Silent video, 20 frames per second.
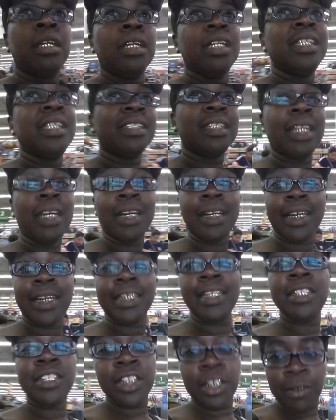It's hot
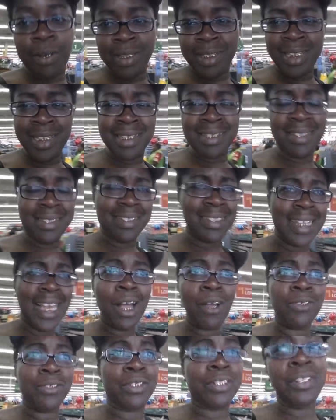out this door. I think it's a
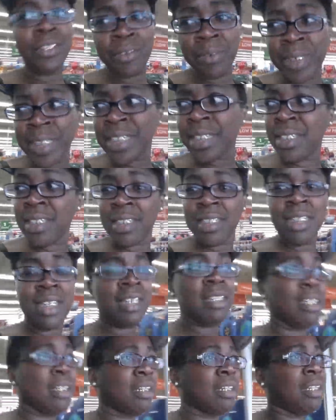thousand degrees
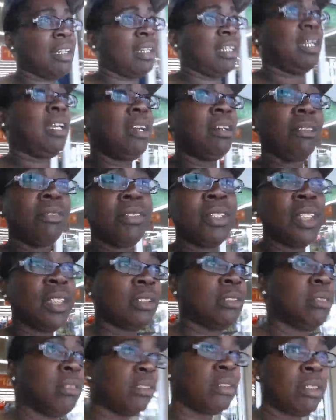today. I don't
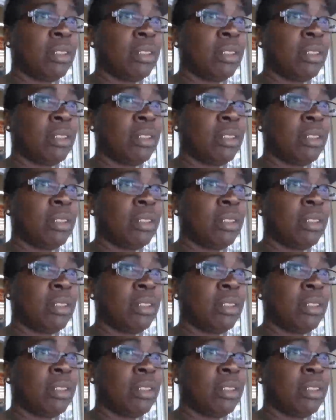know.